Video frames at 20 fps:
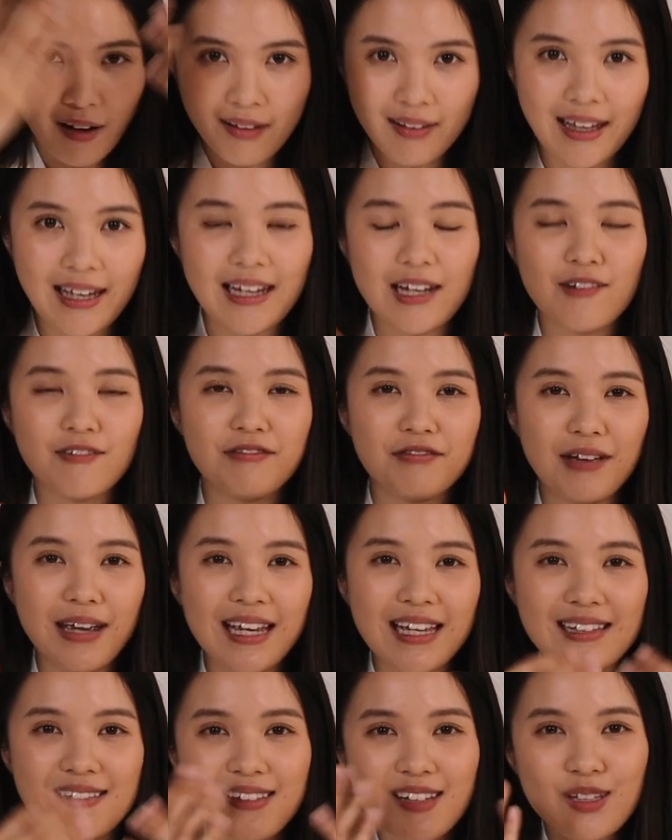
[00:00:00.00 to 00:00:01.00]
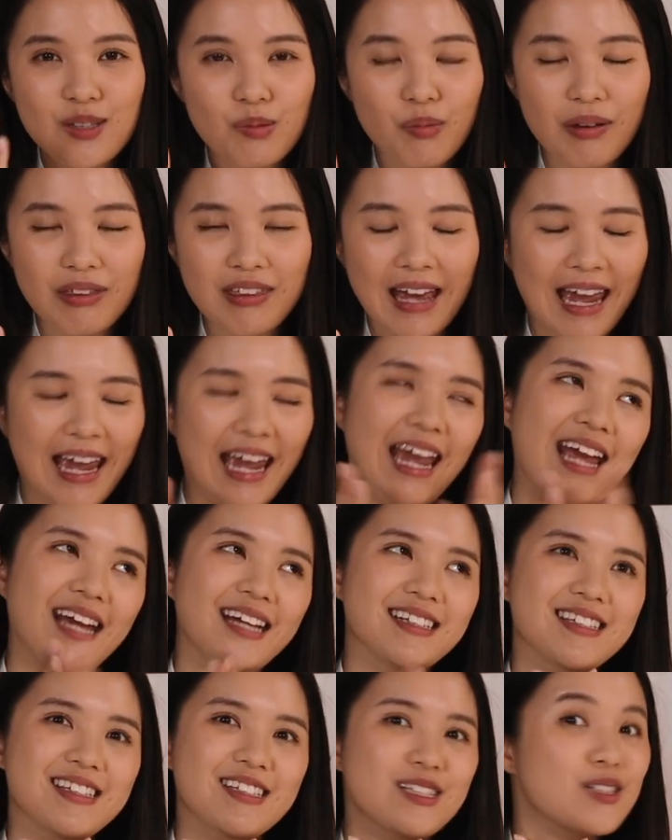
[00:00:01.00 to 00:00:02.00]
like faces with
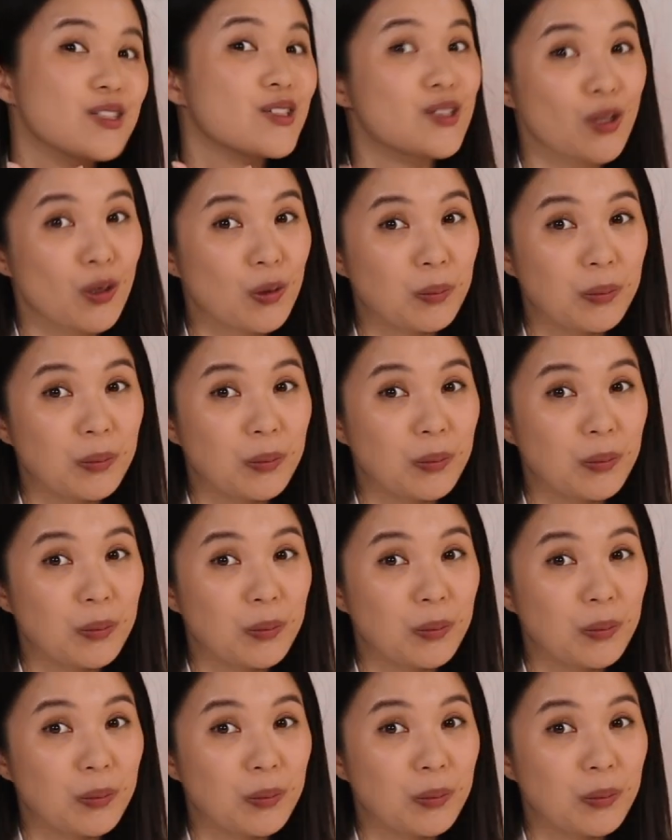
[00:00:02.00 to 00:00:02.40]
hands, so